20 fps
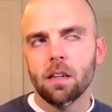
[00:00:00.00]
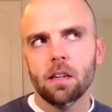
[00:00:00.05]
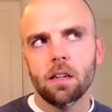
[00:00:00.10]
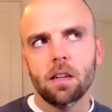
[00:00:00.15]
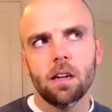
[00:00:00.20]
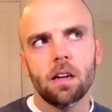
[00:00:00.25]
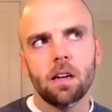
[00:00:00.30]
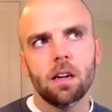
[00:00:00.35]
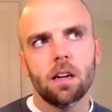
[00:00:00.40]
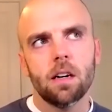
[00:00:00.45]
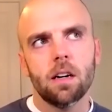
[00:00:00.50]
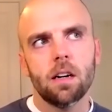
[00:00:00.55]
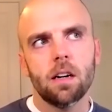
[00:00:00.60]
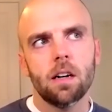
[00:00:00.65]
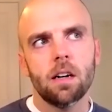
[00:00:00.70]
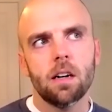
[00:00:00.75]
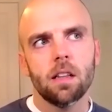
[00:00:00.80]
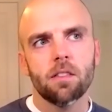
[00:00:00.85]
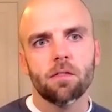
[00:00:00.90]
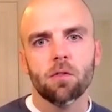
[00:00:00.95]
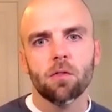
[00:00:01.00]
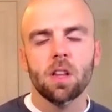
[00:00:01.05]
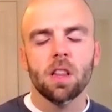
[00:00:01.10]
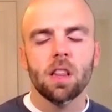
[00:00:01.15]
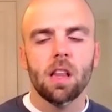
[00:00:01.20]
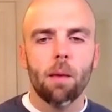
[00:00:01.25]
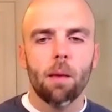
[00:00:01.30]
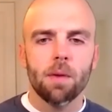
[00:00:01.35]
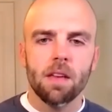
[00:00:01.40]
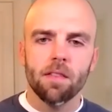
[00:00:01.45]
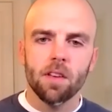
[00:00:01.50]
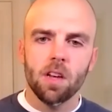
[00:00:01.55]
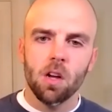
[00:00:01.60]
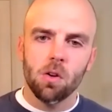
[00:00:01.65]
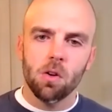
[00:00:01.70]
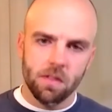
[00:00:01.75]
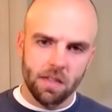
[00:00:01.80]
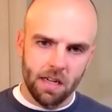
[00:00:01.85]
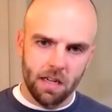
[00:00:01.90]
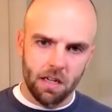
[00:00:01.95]
uh, the front lobby of a
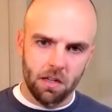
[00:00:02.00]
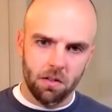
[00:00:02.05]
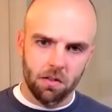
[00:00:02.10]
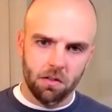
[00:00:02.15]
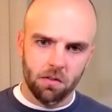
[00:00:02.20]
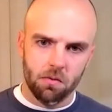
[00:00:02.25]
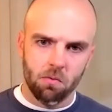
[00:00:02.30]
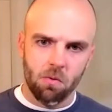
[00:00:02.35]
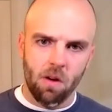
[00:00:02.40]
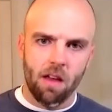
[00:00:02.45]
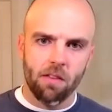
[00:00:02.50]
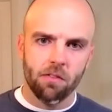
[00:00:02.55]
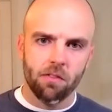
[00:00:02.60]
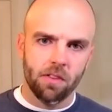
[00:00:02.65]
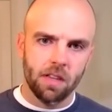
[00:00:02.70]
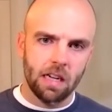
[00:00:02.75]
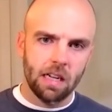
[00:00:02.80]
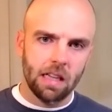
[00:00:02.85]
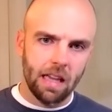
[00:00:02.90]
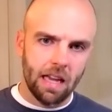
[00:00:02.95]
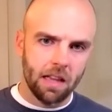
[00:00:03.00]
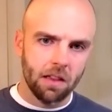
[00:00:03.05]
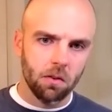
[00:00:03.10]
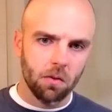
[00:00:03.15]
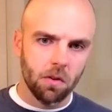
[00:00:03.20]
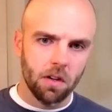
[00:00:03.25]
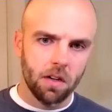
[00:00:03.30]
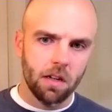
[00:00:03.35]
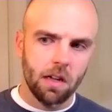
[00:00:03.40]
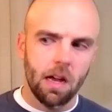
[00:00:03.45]
hotel rather than a landlord.